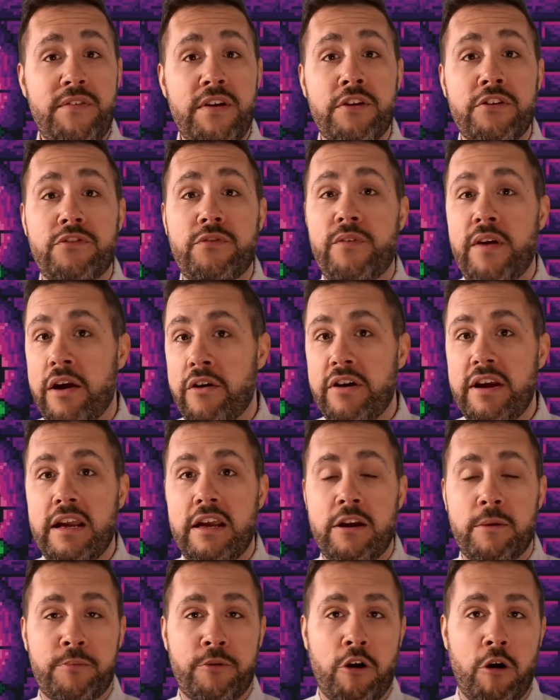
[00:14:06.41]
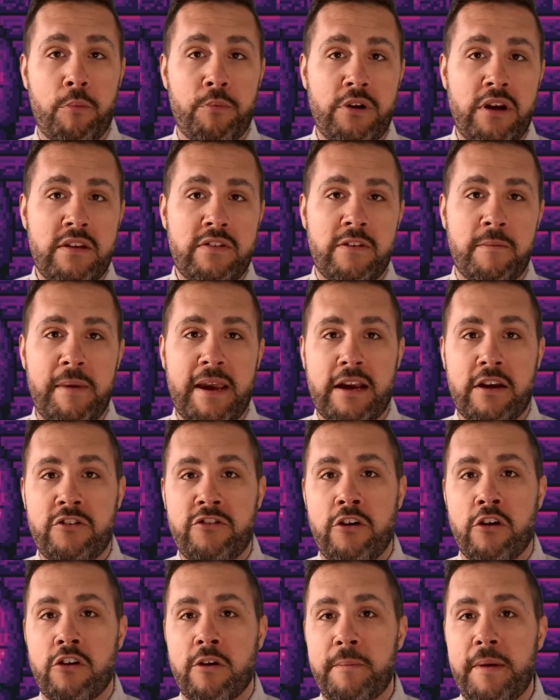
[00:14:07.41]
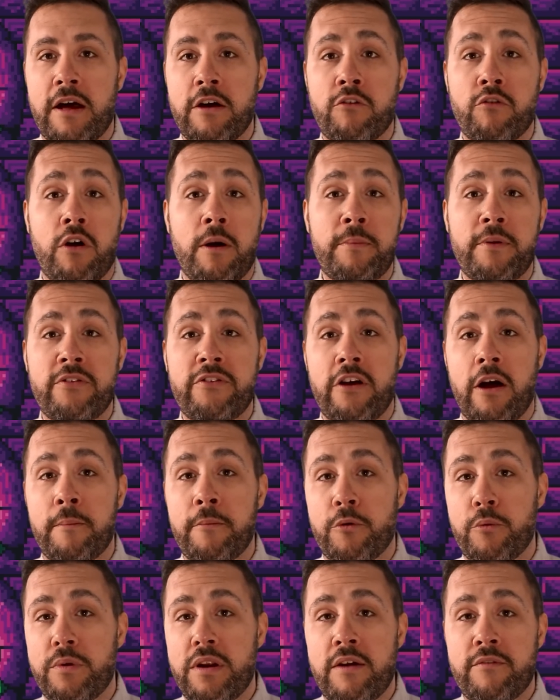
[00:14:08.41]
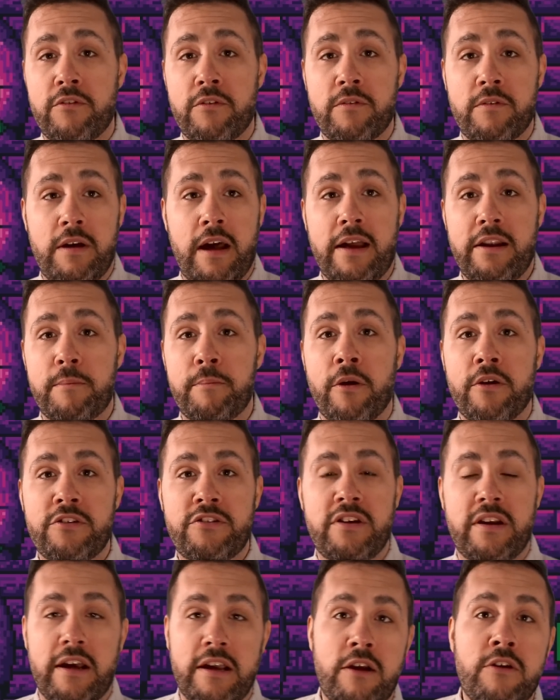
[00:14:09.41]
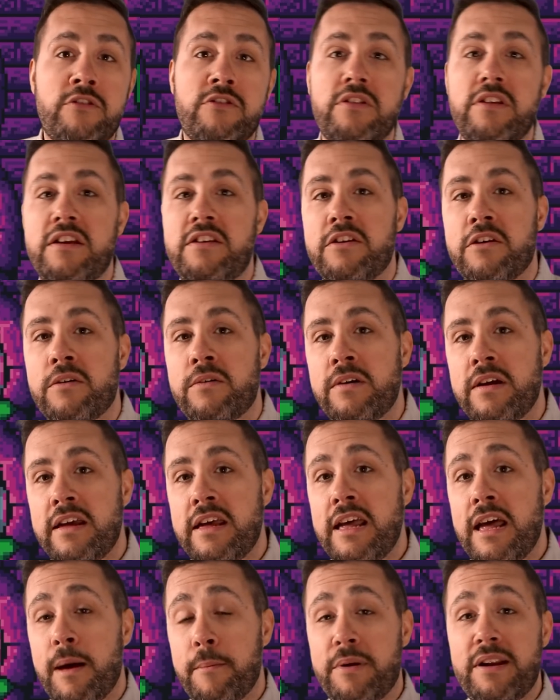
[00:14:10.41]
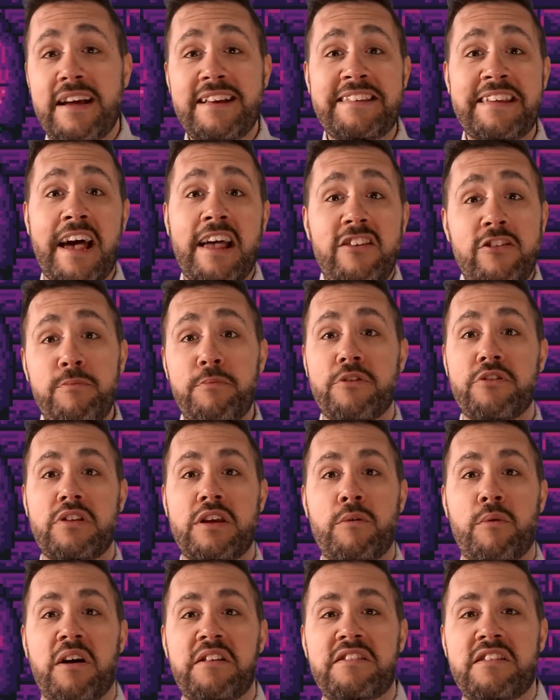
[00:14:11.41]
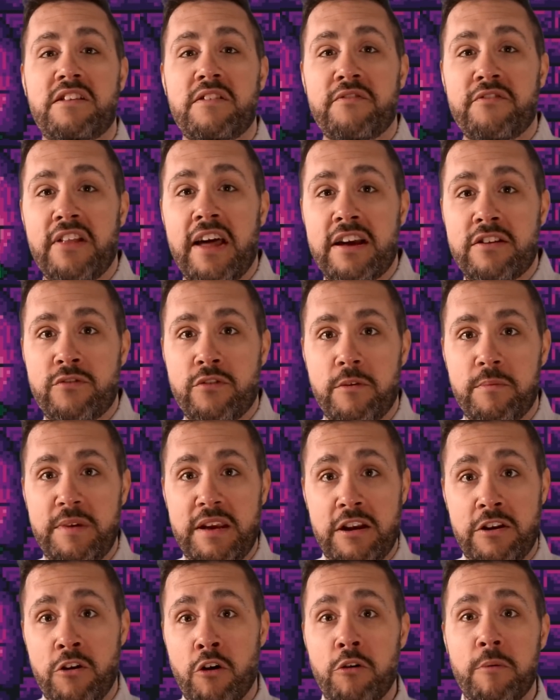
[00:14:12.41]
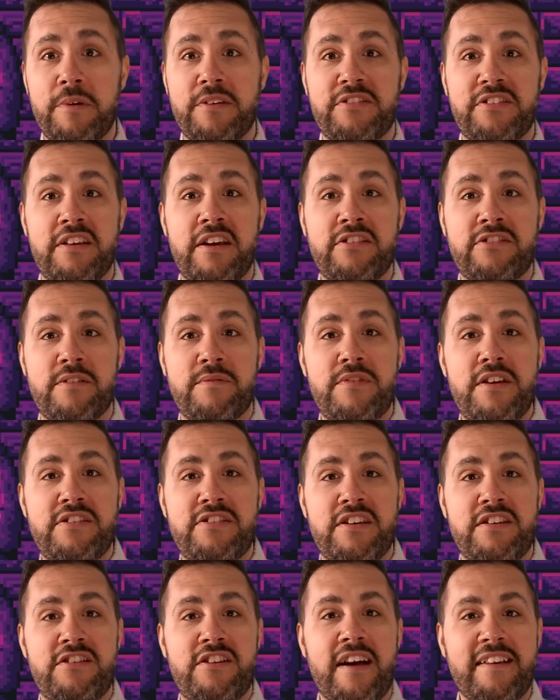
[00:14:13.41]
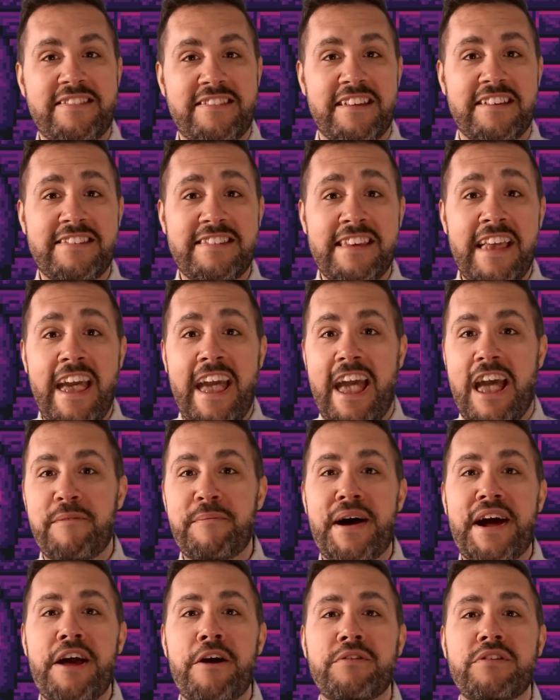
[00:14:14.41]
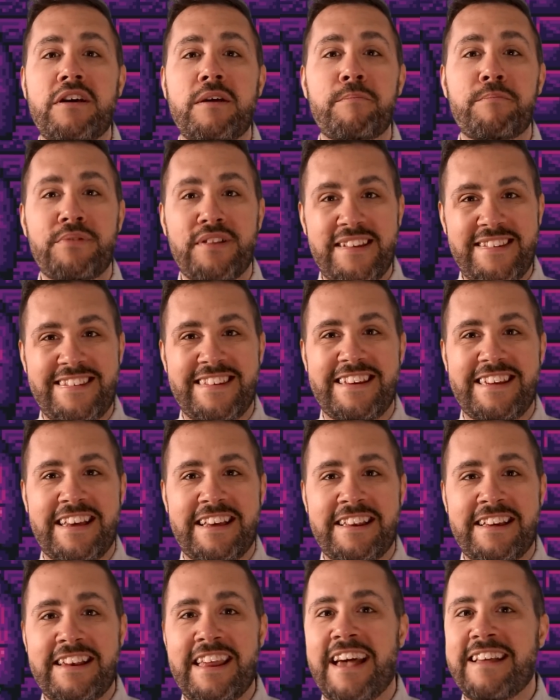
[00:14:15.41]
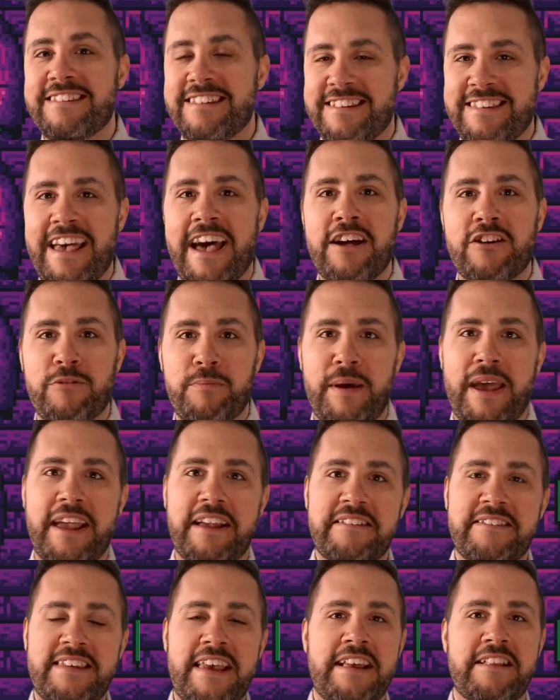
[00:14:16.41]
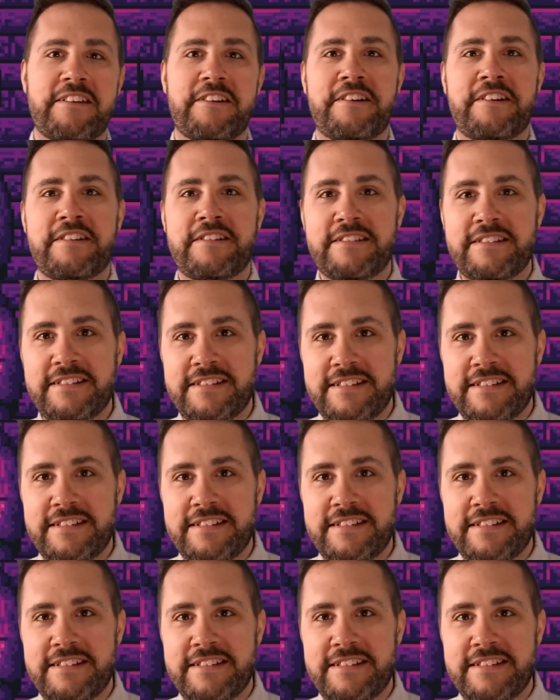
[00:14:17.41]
feels very inappropriate to make a joke about Grumbletum or whatever kind of bullshit I usually do, but I desperately want to deflect from the enormousness of this injustice and my own complicity in it as a tax-paying settler.